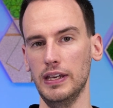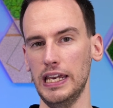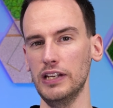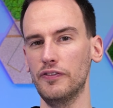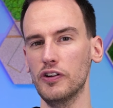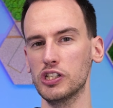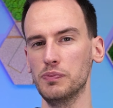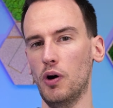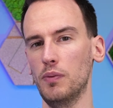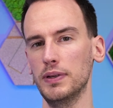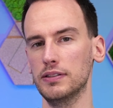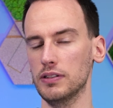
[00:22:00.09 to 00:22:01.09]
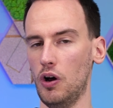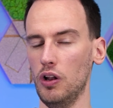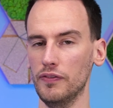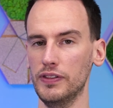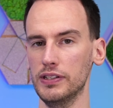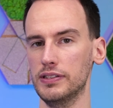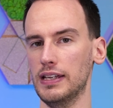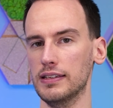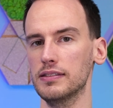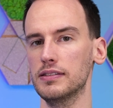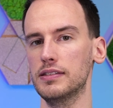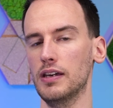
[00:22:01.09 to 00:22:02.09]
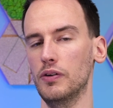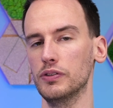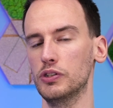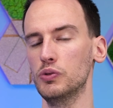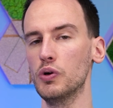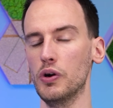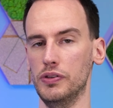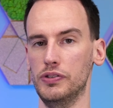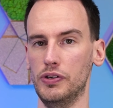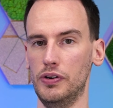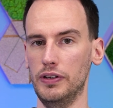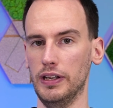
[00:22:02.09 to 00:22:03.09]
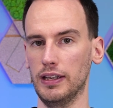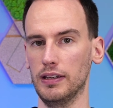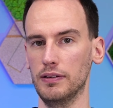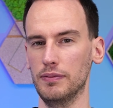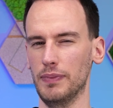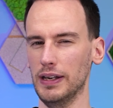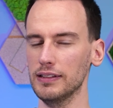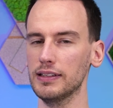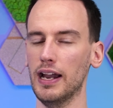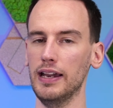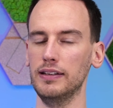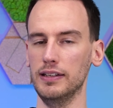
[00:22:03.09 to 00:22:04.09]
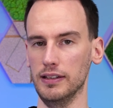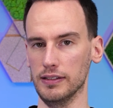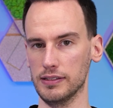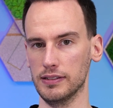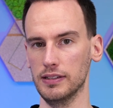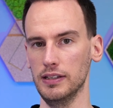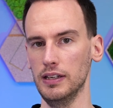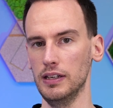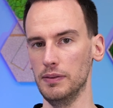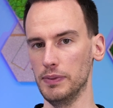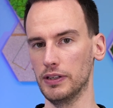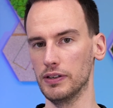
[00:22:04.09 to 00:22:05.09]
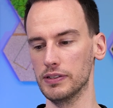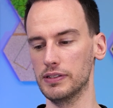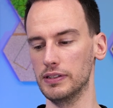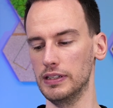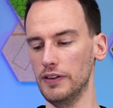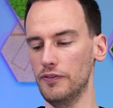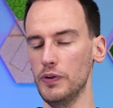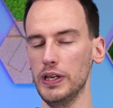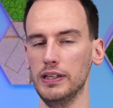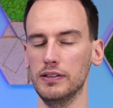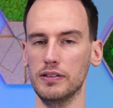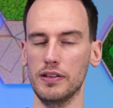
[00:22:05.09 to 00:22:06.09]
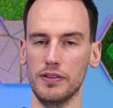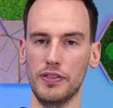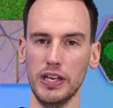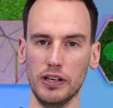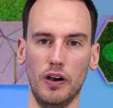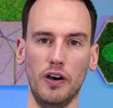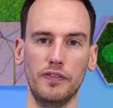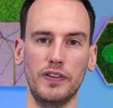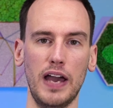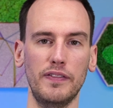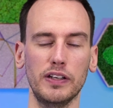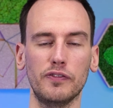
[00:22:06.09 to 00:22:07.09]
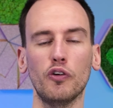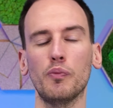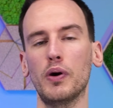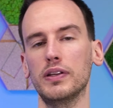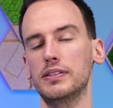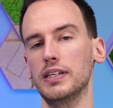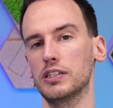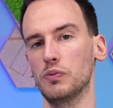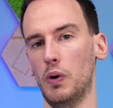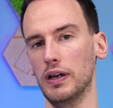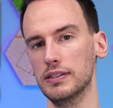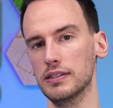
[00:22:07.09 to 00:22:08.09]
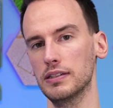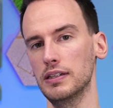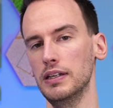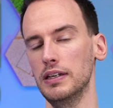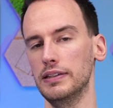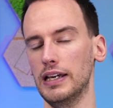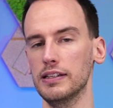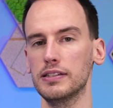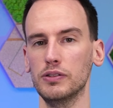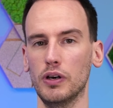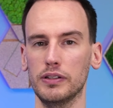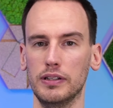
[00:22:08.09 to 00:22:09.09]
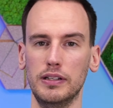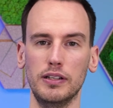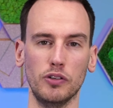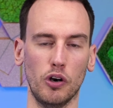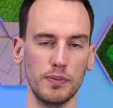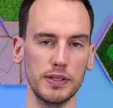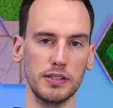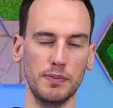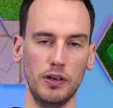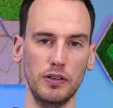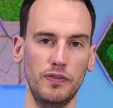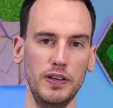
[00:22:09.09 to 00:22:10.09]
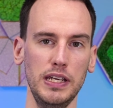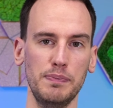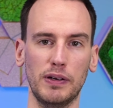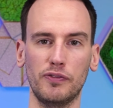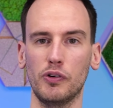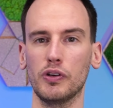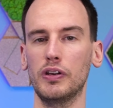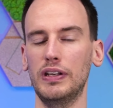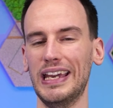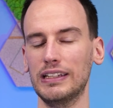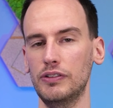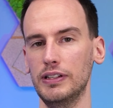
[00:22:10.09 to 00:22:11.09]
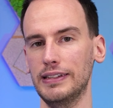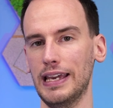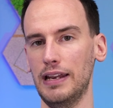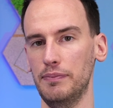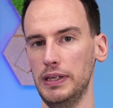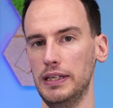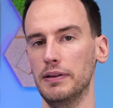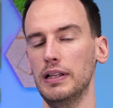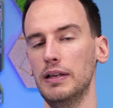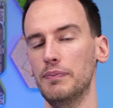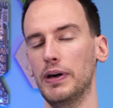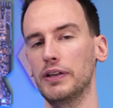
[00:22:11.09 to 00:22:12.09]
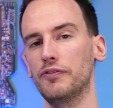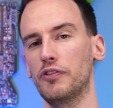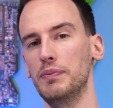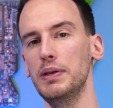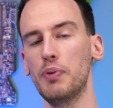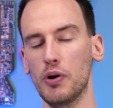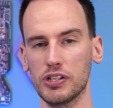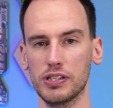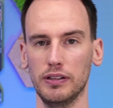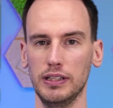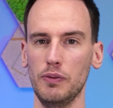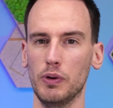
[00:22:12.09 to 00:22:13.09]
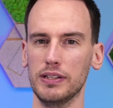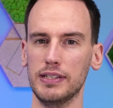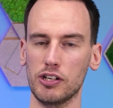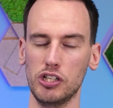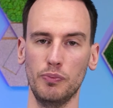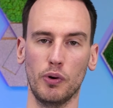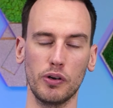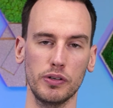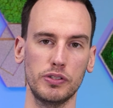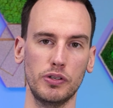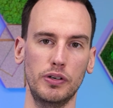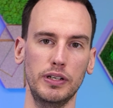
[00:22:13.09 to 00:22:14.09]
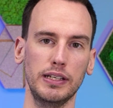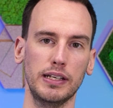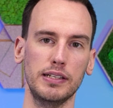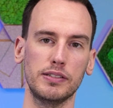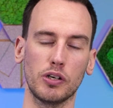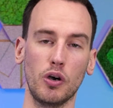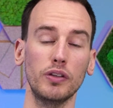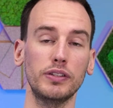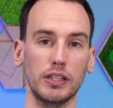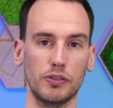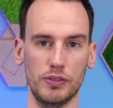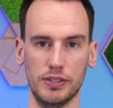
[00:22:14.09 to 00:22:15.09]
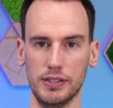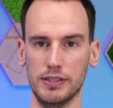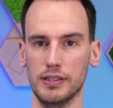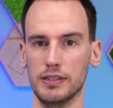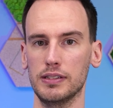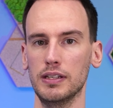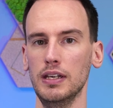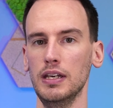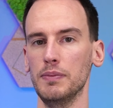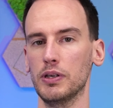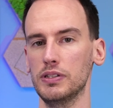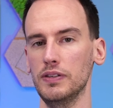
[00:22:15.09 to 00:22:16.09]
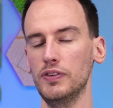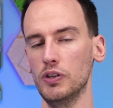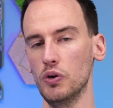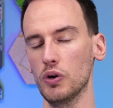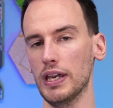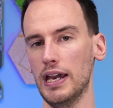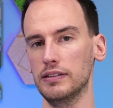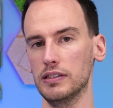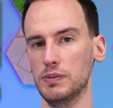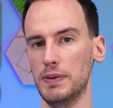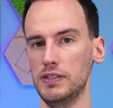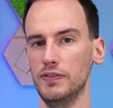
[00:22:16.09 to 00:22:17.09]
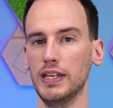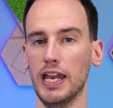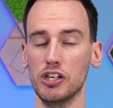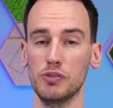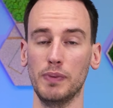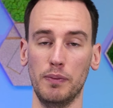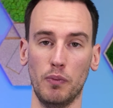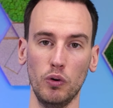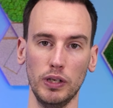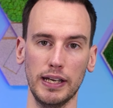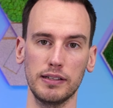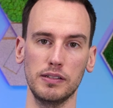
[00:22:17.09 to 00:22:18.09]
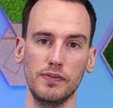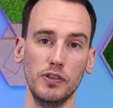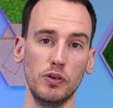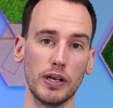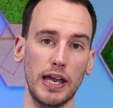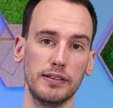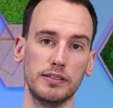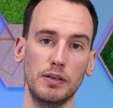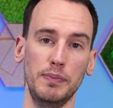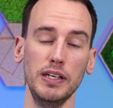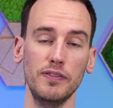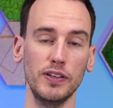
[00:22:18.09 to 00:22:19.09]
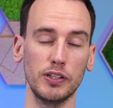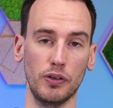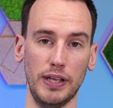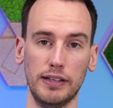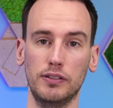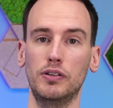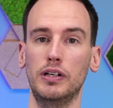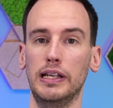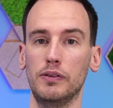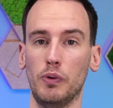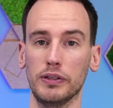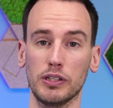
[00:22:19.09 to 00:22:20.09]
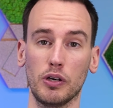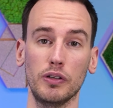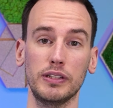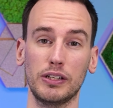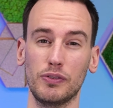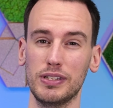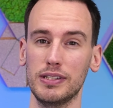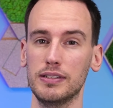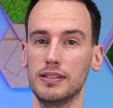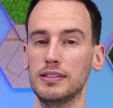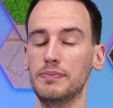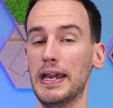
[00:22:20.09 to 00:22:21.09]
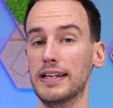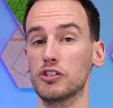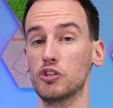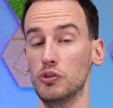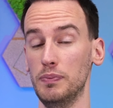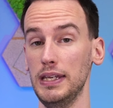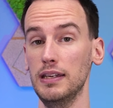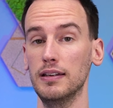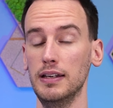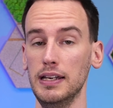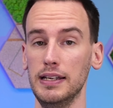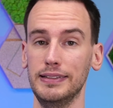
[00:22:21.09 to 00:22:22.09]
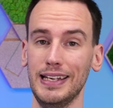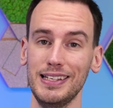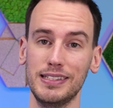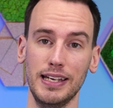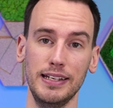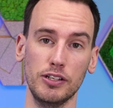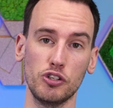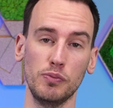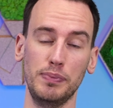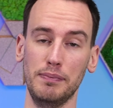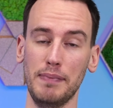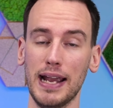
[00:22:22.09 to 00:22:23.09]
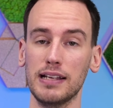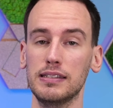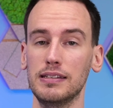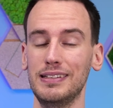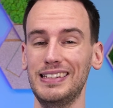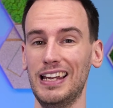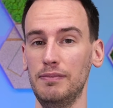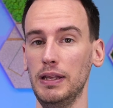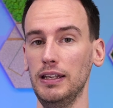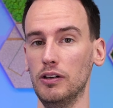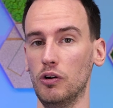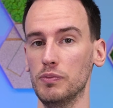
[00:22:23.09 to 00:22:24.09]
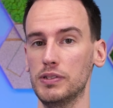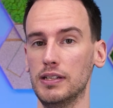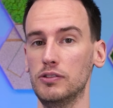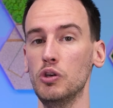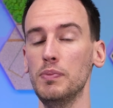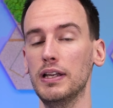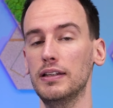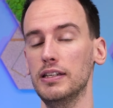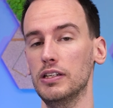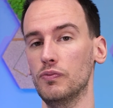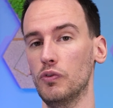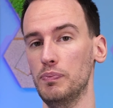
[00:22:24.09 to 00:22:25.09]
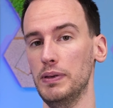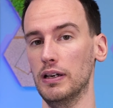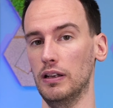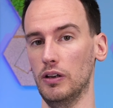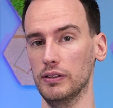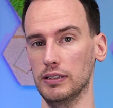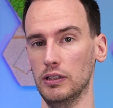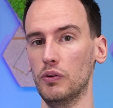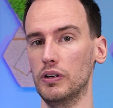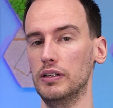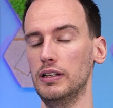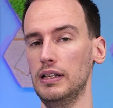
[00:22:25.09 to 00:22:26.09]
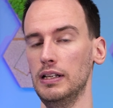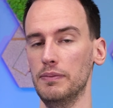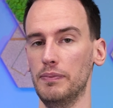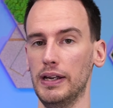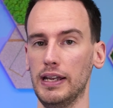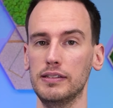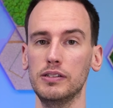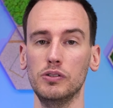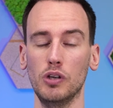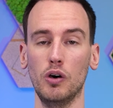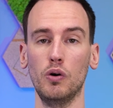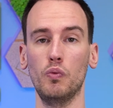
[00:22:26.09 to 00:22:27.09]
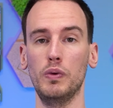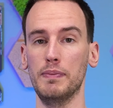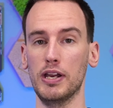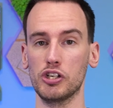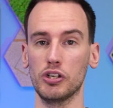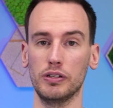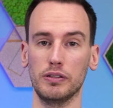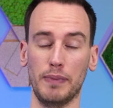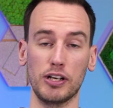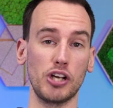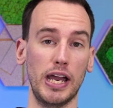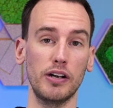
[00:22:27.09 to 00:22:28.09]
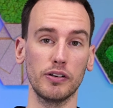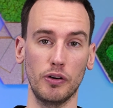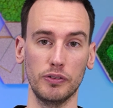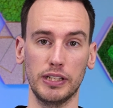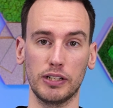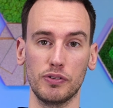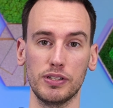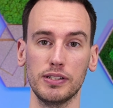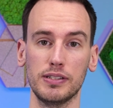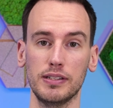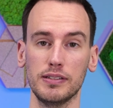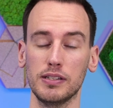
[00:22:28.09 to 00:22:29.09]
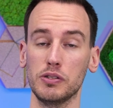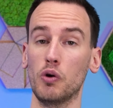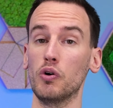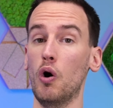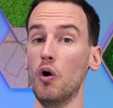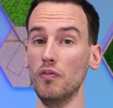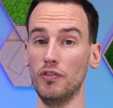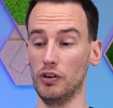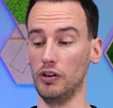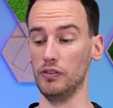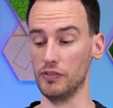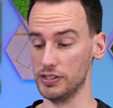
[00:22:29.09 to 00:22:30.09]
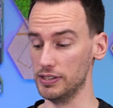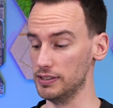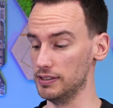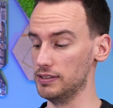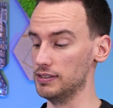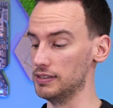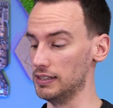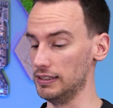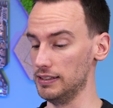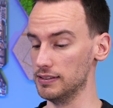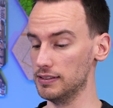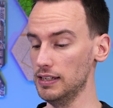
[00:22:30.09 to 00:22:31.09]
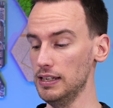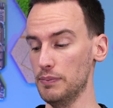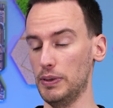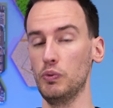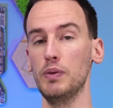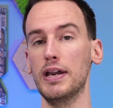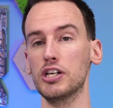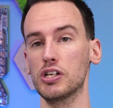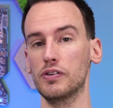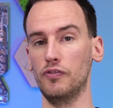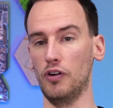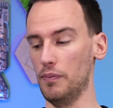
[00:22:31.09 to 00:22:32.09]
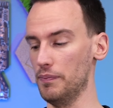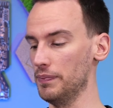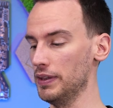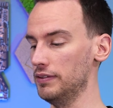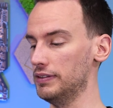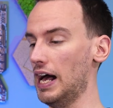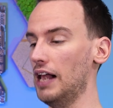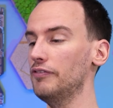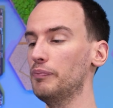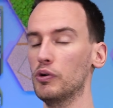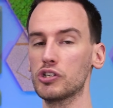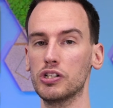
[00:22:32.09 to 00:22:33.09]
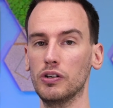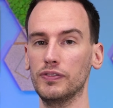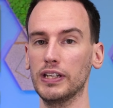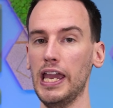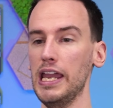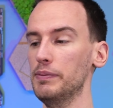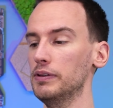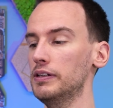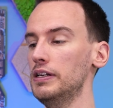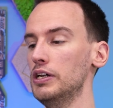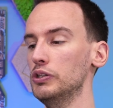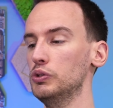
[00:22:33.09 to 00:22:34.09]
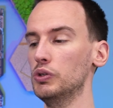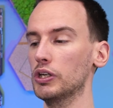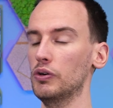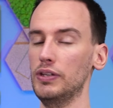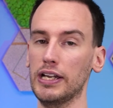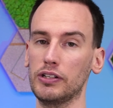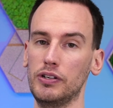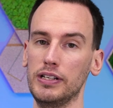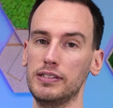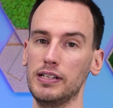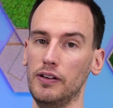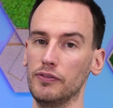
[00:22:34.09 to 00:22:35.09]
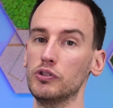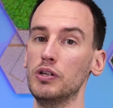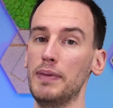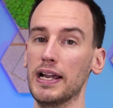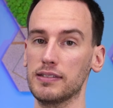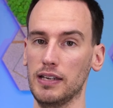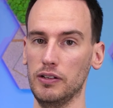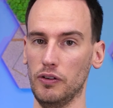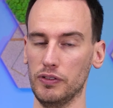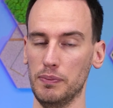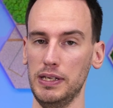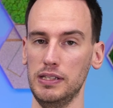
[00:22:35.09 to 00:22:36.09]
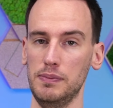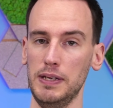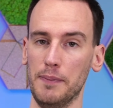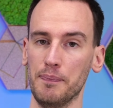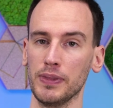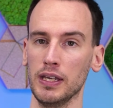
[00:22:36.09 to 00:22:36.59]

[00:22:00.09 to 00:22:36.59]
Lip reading: In the first moment, all of this doesn't sound too concerning, but it kinda is. Because if we think of having 4.6 watts, that is not an enormous amount of heat, but for a connector it can be. But for me personally, what is actually more concerning is the contact resistance. Because if you look at the specification by Molex, if you look at the mini-fit connector and what the contact resistance max should be, they state it should be max 10 milliohms, and typically it would be a lot lower. But as you know, we measured much higher contact resistances, or overall resistances at least. But we measured from the half portion of the cable to the connector itself, to the backside of the PCB.